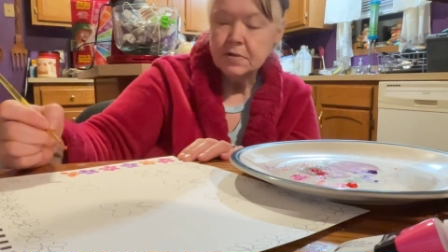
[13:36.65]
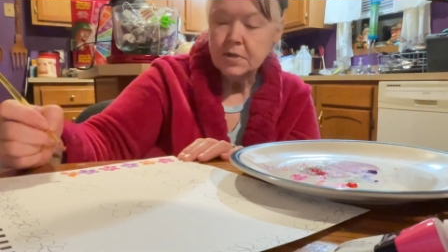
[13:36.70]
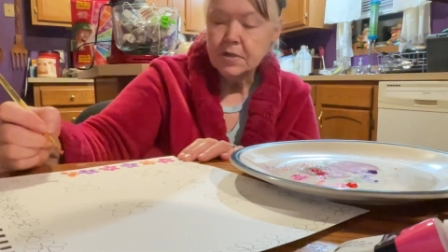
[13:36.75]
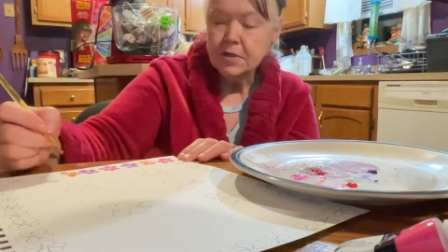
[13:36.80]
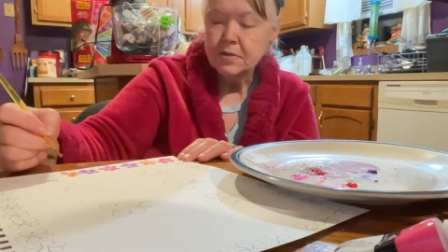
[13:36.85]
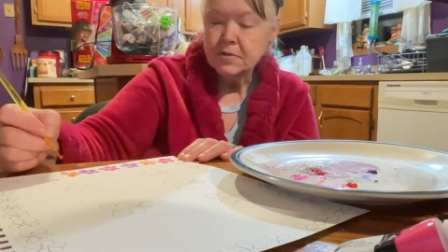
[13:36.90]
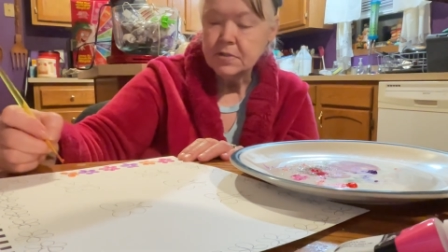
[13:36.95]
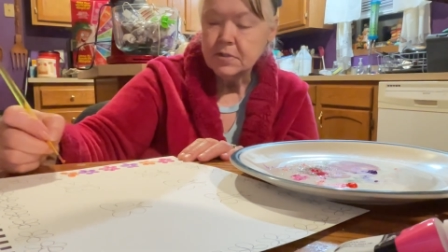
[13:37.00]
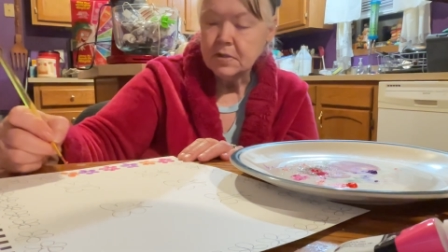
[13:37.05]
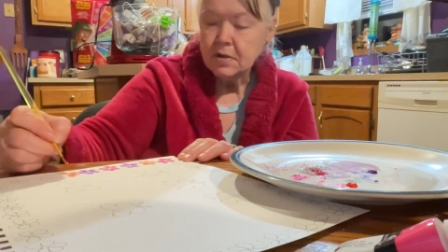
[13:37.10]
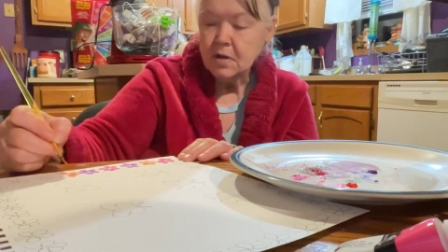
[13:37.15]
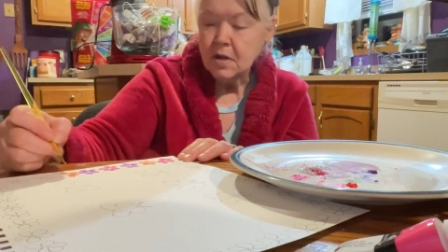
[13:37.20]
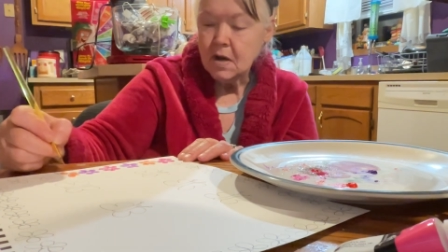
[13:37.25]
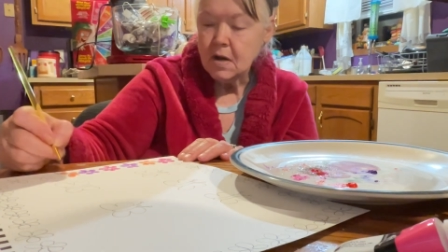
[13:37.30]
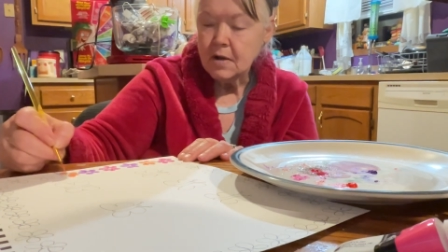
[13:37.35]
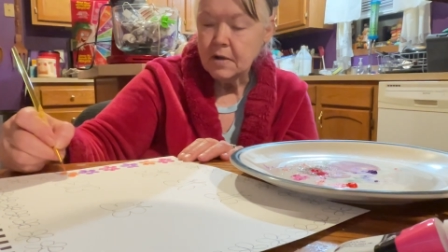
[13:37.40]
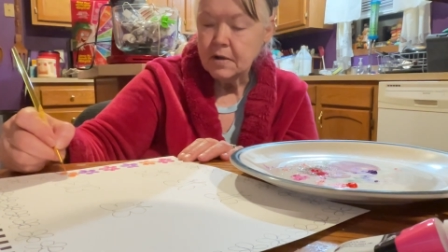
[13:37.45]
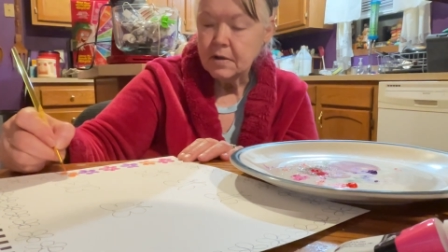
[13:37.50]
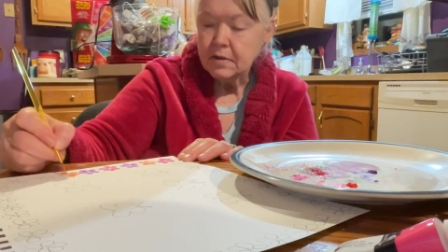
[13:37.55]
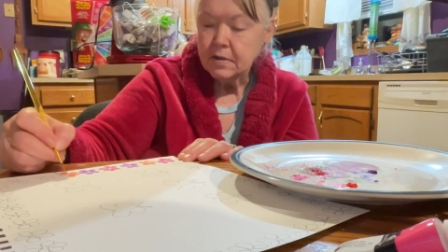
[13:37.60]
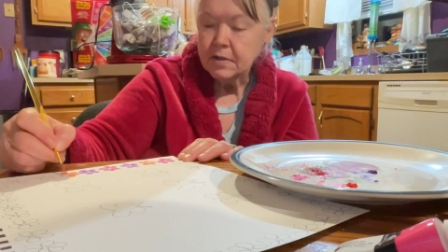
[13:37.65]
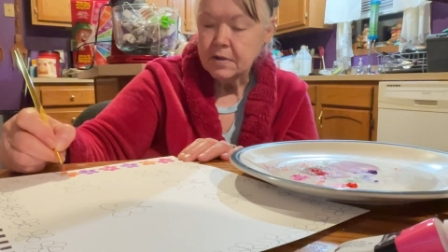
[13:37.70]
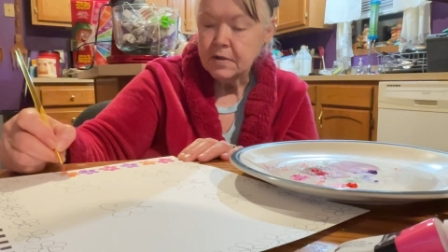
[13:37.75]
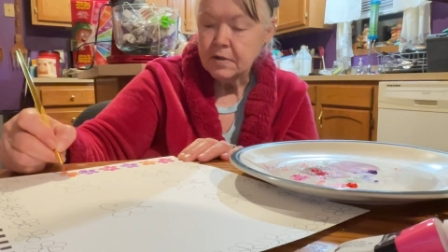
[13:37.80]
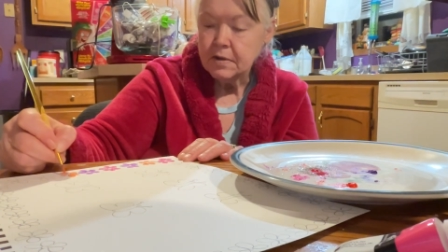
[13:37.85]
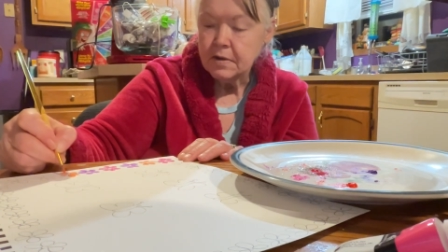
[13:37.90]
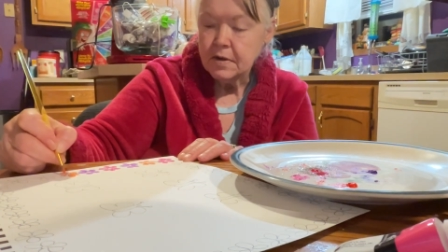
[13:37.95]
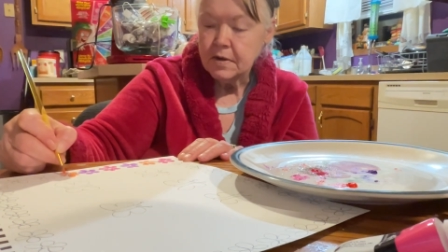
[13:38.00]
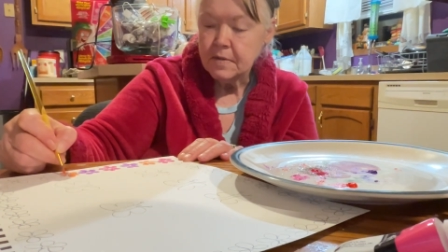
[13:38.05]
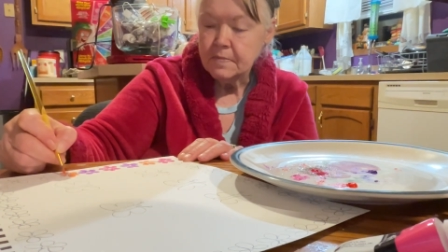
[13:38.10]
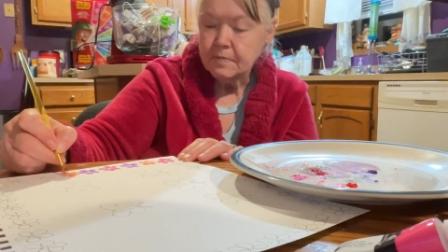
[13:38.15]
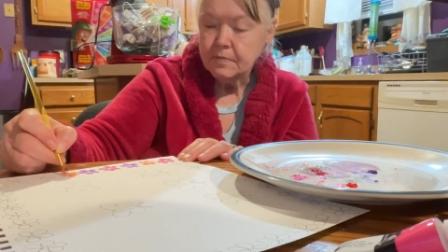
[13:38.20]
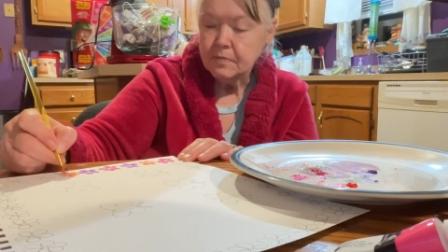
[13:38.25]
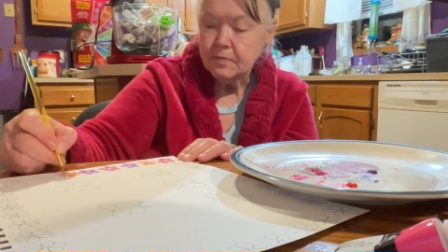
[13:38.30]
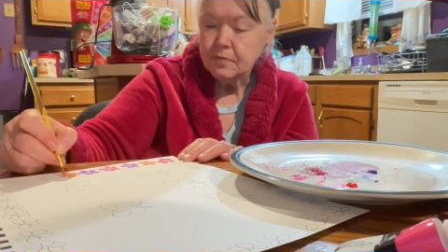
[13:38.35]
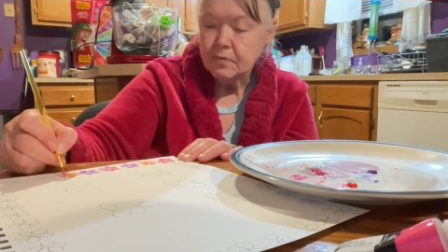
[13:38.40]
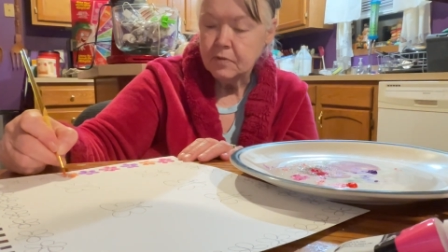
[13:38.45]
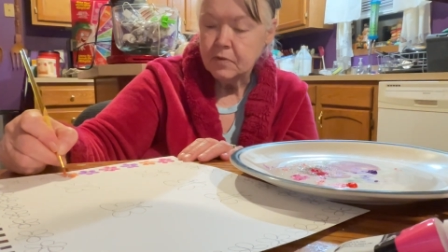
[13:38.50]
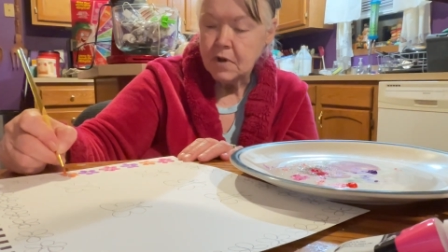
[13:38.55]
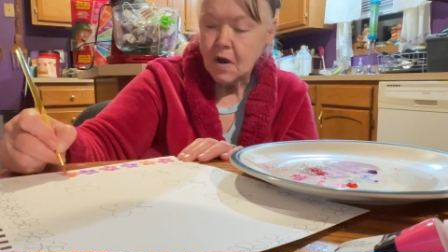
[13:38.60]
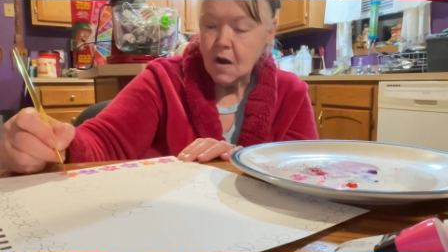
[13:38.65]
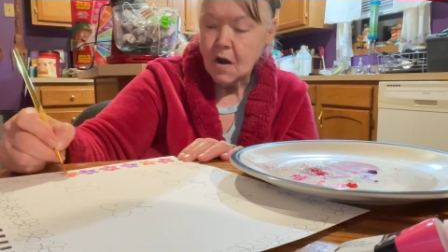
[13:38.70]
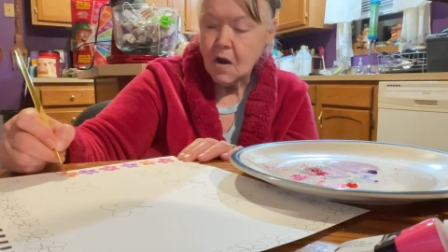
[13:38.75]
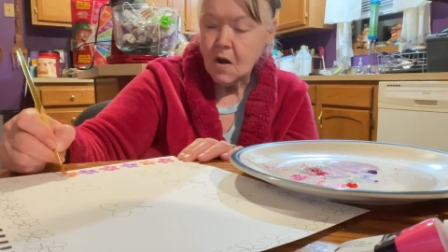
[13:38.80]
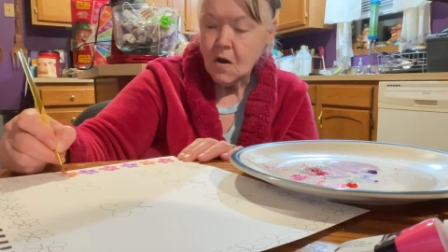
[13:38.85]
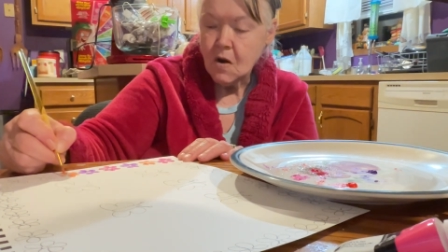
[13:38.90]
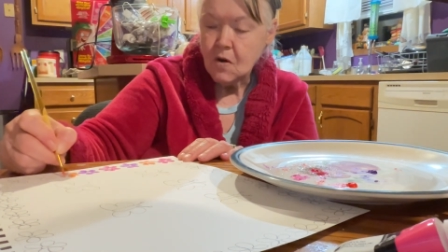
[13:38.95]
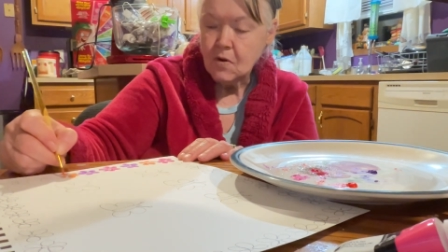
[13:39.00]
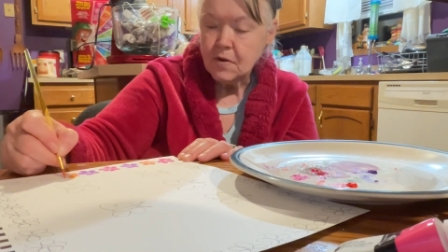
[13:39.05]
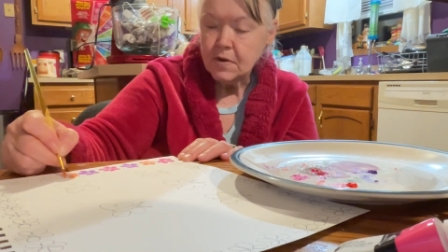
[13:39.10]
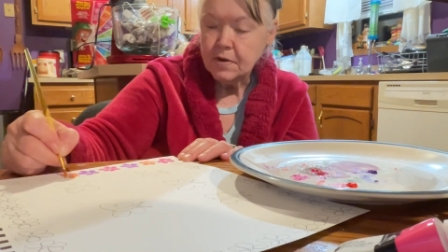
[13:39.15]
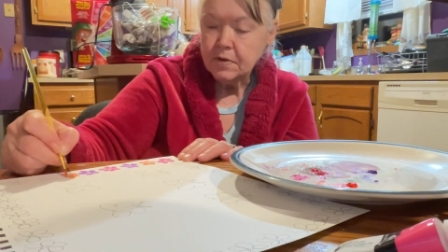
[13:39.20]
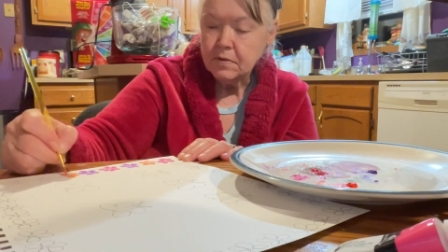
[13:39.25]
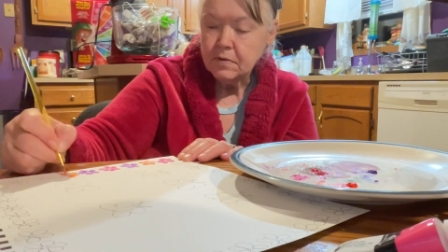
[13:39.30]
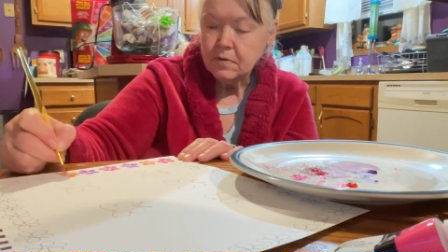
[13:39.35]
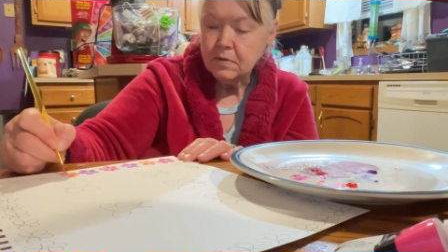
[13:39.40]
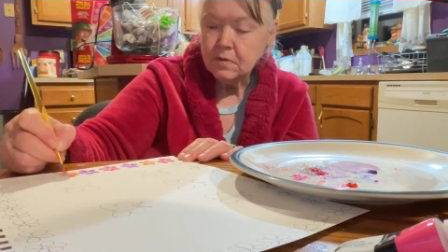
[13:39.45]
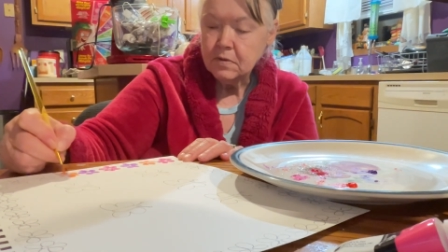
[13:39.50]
doesn't like getting up and talking.